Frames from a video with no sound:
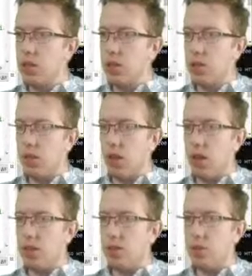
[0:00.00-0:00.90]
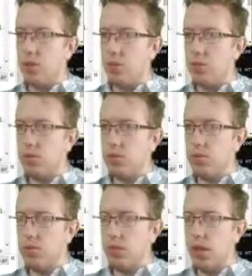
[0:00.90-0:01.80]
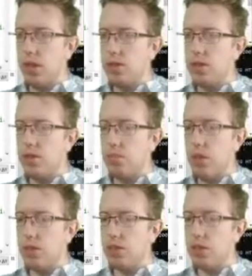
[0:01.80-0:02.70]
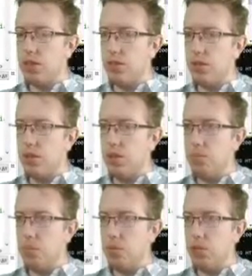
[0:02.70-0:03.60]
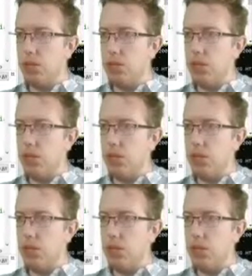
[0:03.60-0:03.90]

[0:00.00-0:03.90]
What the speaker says: Okay, so that's the dimensions of the emoji.